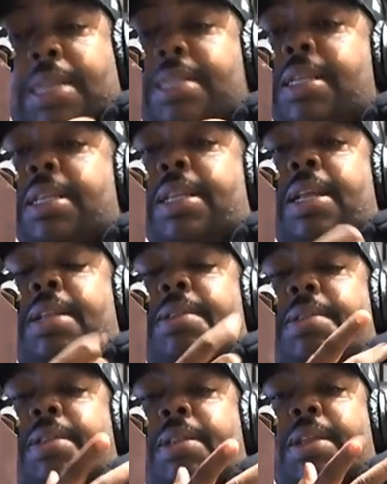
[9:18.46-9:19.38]
said that
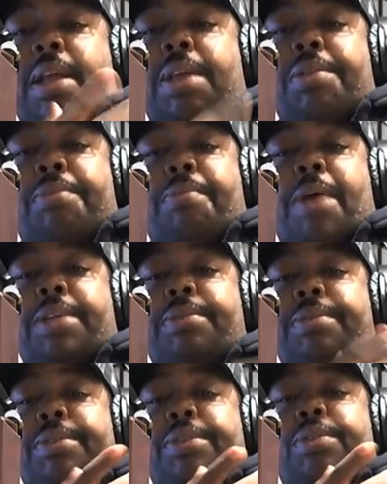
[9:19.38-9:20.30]
the other box
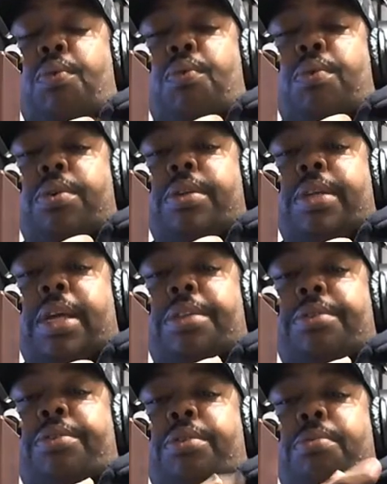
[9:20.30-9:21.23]
was torn. The
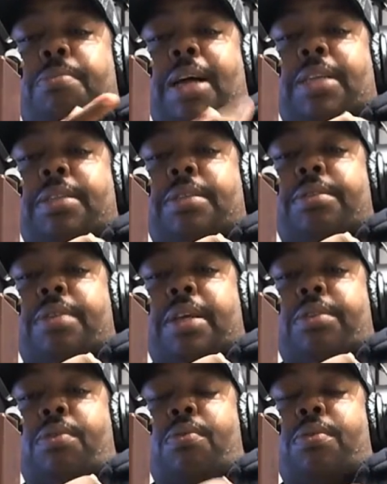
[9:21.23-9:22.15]
other two boxes
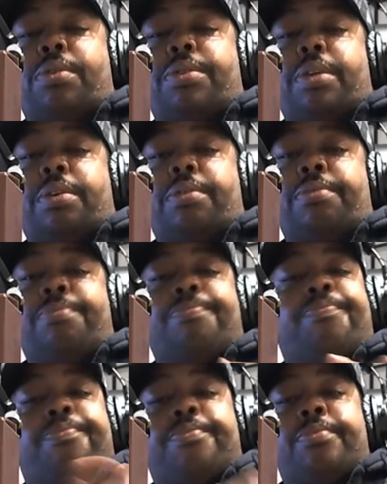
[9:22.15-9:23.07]
had torn, so
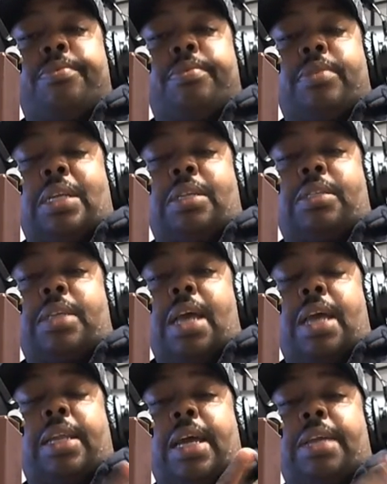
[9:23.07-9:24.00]
they just
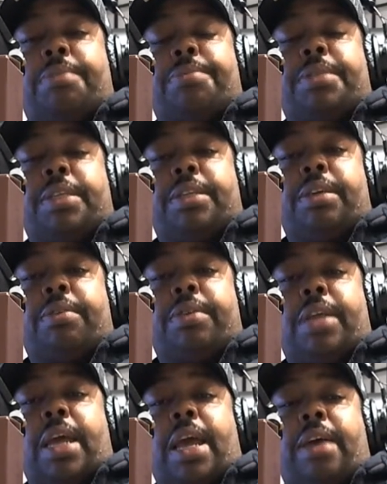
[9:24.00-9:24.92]
kind of got them sitting there in
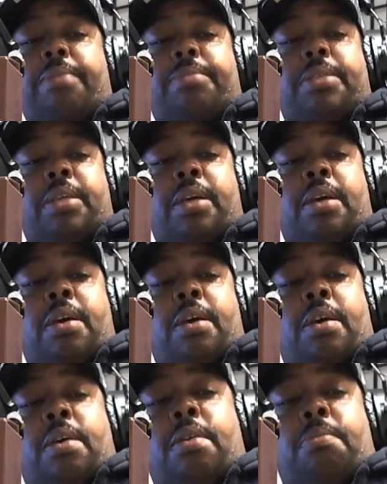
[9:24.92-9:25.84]
halves.
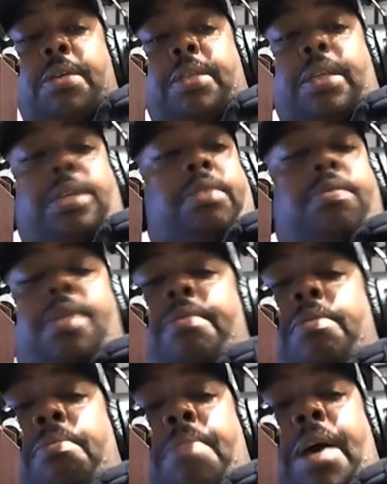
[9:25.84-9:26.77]
But they do
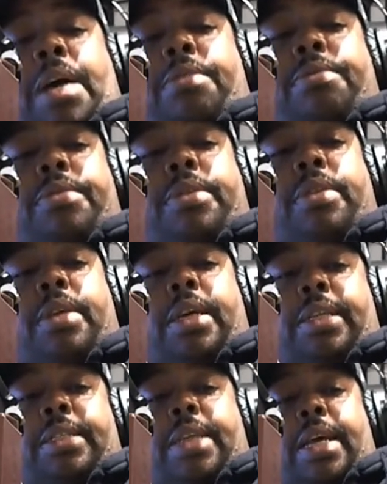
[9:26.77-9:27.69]
have the bottles,
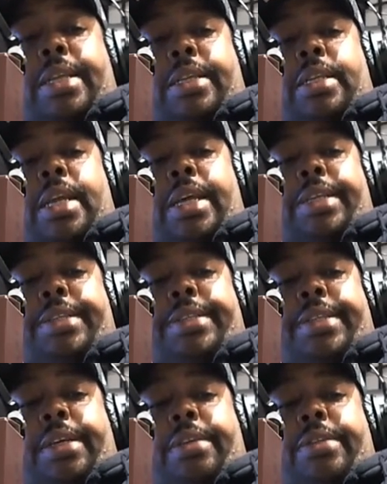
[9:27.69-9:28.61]
and it's got the nice
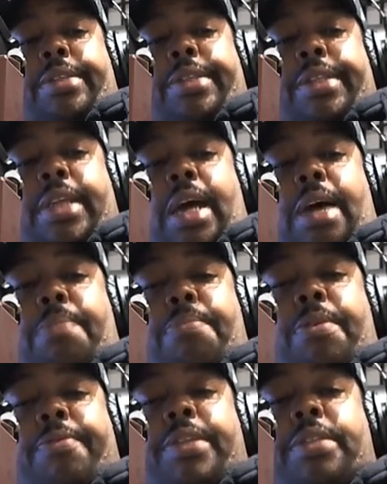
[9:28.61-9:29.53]
seal on the top
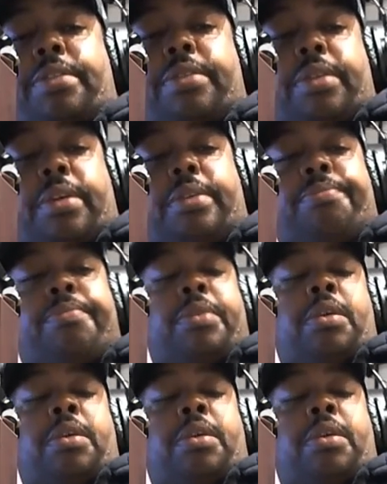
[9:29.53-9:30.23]
of it. So